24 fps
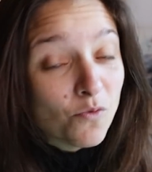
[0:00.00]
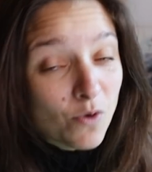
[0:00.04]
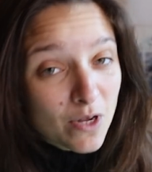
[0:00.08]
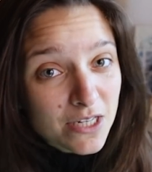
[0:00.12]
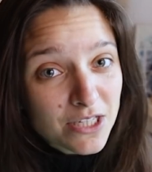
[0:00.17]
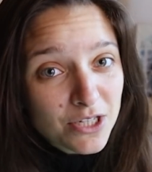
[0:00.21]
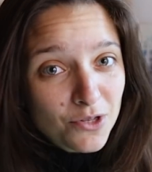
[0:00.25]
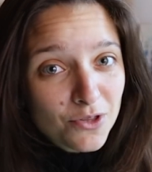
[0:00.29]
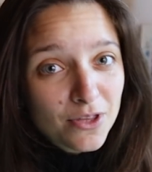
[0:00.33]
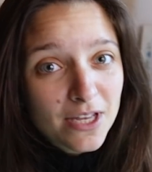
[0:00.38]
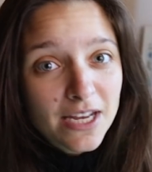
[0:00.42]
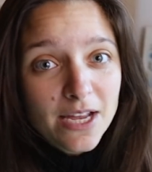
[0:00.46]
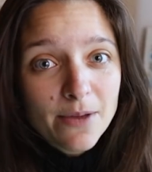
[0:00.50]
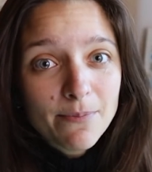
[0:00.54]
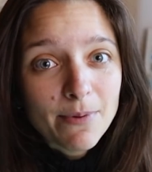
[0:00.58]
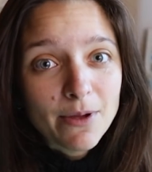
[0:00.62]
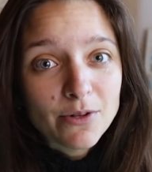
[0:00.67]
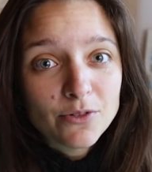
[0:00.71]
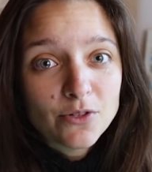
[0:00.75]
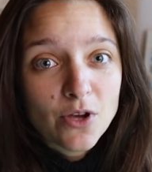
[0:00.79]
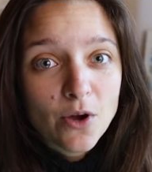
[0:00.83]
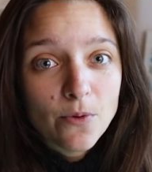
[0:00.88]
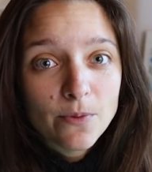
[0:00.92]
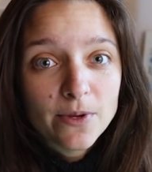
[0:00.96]
what do you think
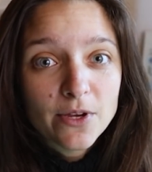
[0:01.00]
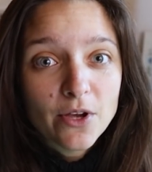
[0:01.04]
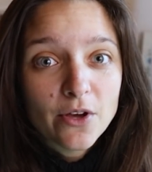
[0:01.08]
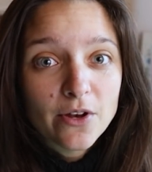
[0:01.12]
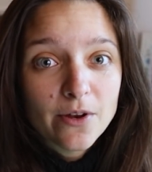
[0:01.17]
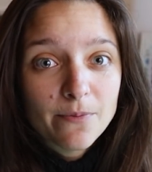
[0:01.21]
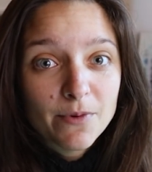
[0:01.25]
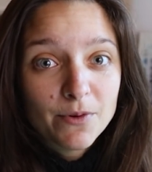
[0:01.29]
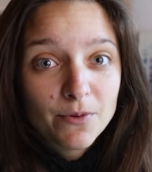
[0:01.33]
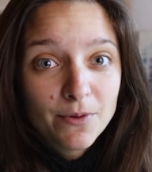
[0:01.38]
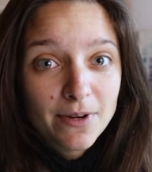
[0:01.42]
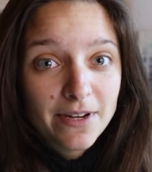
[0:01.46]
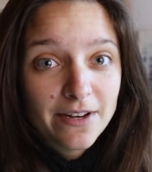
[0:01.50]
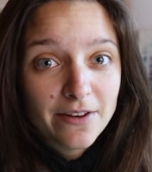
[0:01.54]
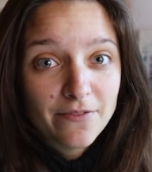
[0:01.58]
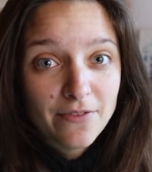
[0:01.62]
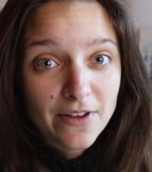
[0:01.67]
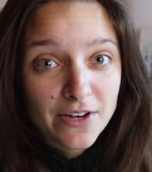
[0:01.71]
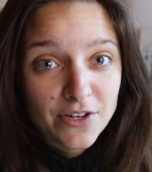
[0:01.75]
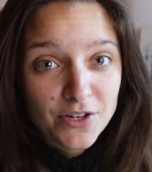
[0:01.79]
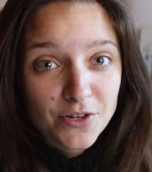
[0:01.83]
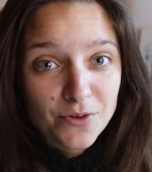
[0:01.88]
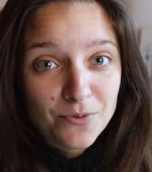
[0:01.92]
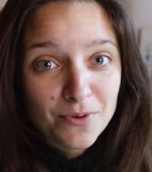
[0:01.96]
about going on a marine
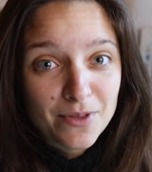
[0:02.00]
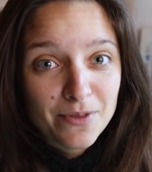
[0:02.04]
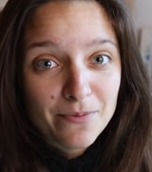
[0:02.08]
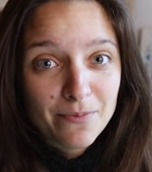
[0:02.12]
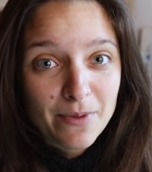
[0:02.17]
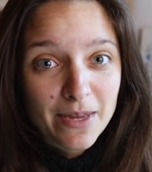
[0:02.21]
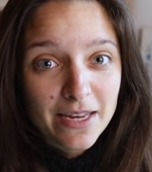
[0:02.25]
adventure with